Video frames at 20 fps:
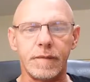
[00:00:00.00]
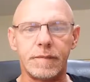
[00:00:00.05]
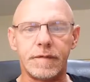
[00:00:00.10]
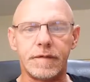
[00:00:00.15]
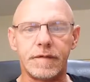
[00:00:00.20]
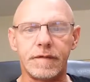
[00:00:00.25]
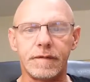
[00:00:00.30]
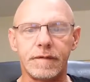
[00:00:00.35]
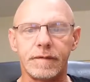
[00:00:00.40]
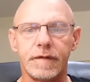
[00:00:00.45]

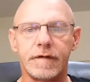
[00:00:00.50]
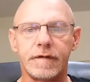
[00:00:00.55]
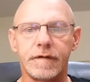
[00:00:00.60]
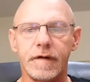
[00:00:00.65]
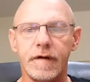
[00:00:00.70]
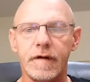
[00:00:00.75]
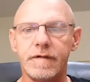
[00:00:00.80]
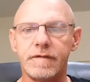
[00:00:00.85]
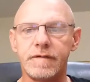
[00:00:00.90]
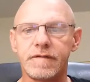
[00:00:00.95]

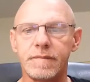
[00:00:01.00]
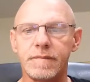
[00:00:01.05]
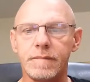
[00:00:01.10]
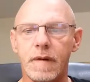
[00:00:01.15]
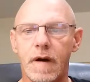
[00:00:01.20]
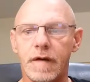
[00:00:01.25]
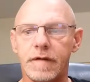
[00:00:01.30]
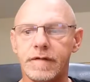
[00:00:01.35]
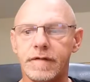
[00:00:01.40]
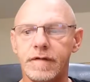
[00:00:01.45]
retreated from
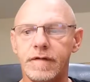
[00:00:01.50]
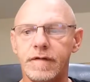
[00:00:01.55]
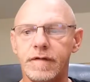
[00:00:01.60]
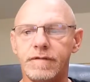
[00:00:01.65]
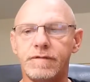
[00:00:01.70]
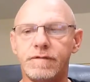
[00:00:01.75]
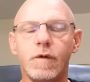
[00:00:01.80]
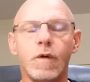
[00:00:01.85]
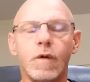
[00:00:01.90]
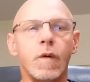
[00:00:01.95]
Boston to
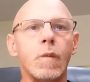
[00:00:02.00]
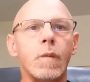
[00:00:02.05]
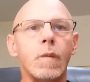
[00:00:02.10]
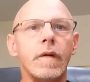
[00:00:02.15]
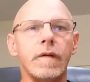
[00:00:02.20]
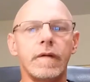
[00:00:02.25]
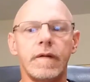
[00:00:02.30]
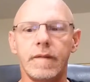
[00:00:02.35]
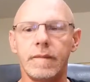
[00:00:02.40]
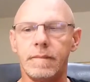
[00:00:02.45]
Fort
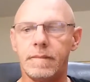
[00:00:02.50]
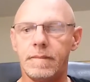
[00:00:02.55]
William.